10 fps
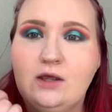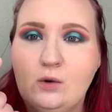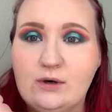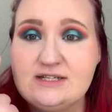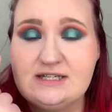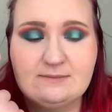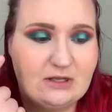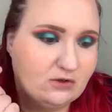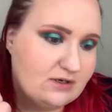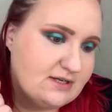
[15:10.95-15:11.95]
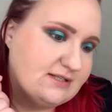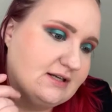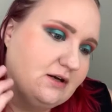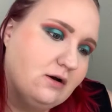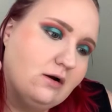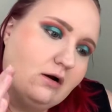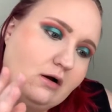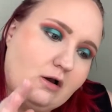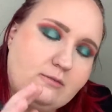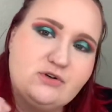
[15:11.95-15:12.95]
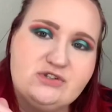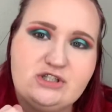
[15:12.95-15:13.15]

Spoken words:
where I did it in my crease and it almost